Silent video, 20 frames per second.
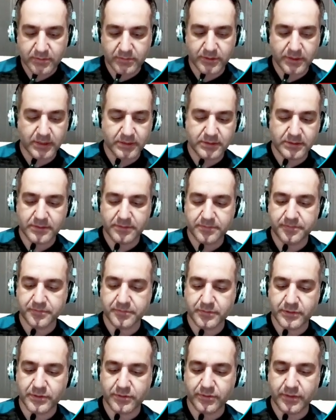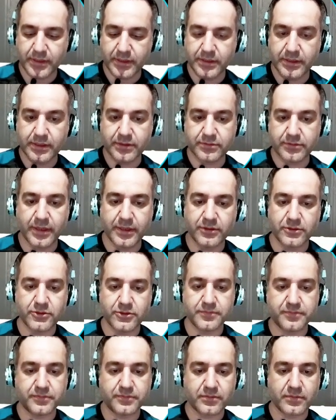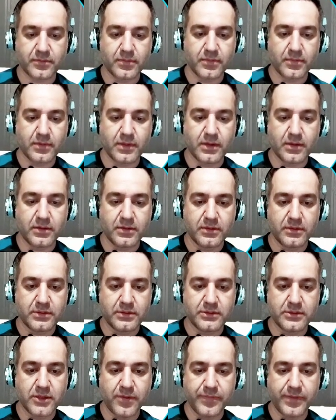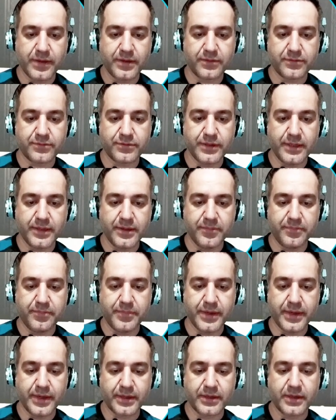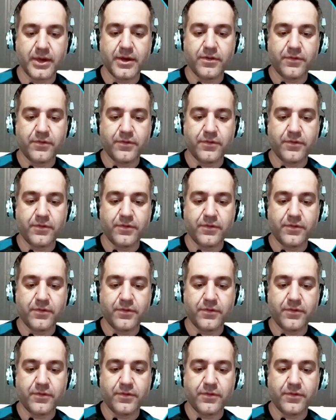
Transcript: Yes, trading range. Something really big.